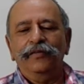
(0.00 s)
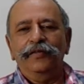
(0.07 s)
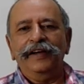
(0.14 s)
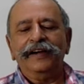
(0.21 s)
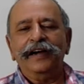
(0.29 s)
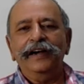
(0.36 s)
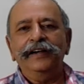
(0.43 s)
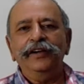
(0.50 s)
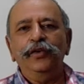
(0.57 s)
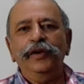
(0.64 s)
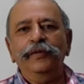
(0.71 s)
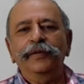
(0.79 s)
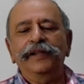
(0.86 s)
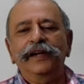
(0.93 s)
We are
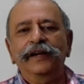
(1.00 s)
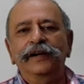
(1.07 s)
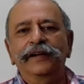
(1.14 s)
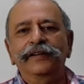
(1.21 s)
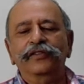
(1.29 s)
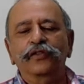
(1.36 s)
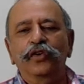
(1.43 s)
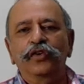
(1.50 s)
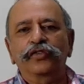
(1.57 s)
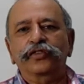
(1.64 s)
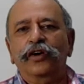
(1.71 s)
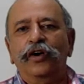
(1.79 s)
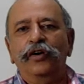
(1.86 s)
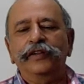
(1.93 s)
continuing with our
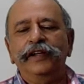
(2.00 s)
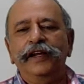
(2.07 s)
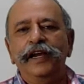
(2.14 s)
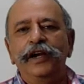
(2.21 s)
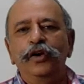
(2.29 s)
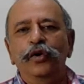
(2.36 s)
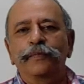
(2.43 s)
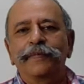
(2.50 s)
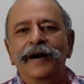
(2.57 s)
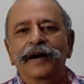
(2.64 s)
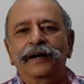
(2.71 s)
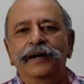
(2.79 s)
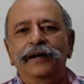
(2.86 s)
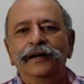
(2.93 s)
discourse on the
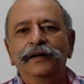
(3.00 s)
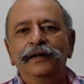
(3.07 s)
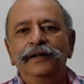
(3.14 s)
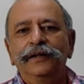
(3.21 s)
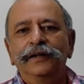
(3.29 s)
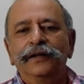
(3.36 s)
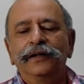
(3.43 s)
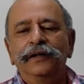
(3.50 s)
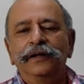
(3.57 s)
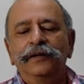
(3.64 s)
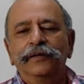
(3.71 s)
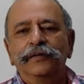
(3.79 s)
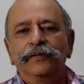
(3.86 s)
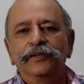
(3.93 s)
Indo-Pak
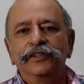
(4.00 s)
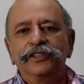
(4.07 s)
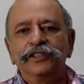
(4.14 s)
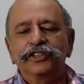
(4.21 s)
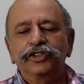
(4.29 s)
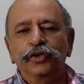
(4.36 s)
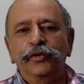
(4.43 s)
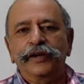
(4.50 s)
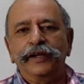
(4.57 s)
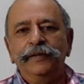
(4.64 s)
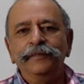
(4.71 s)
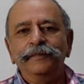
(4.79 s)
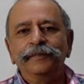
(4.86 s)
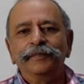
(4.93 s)

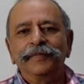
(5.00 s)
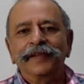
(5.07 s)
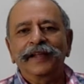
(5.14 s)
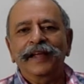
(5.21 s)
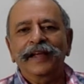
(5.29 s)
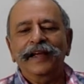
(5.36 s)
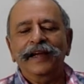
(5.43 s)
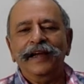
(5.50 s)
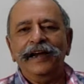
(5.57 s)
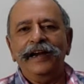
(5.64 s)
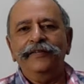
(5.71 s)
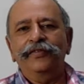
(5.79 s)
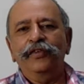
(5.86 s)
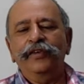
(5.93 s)
story,
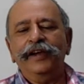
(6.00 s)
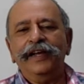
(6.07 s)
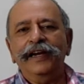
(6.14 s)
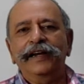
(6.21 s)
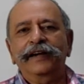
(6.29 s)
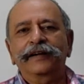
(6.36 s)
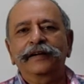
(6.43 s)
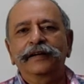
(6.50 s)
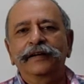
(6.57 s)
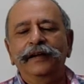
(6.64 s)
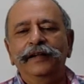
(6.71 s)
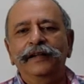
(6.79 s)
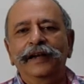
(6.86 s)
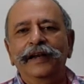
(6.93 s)
and if you recollect,
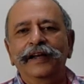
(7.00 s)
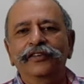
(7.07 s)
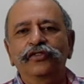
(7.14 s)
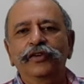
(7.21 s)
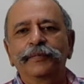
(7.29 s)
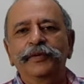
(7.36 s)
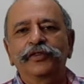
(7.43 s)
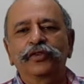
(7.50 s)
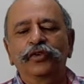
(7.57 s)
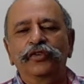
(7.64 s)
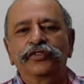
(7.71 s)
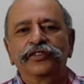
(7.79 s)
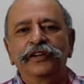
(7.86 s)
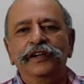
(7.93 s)
in the last two
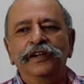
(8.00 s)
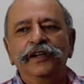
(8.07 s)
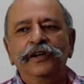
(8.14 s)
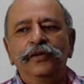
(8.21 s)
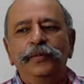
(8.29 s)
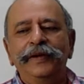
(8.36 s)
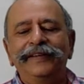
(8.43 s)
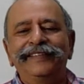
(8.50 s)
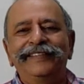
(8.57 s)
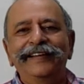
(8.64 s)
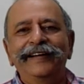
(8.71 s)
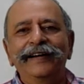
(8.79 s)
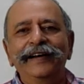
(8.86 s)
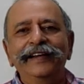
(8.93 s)
episodes, we
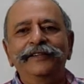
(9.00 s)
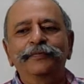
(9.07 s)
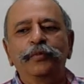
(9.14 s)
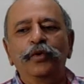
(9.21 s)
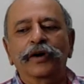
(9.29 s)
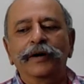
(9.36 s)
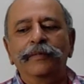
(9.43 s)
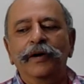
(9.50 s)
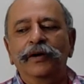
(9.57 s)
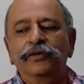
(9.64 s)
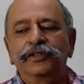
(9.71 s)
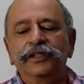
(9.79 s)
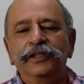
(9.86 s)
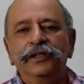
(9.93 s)
generally spoke
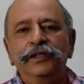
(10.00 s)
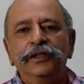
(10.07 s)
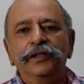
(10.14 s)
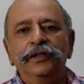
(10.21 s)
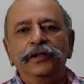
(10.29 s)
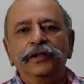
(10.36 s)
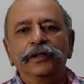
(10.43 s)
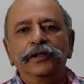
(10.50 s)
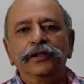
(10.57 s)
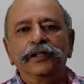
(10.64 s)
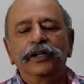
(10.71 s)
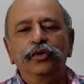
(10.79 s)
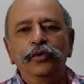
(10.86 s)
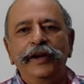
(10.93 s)
about
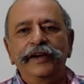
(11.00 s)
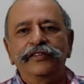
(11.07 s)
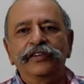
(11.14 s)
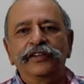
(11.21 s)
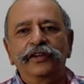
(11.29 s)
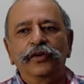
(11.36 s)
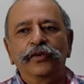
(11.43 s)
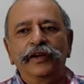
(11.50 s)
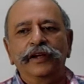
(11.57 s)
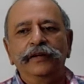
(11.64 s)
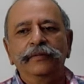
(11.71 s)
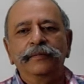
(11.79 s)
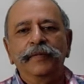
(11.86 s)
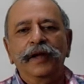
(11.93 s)
the two-nation theory,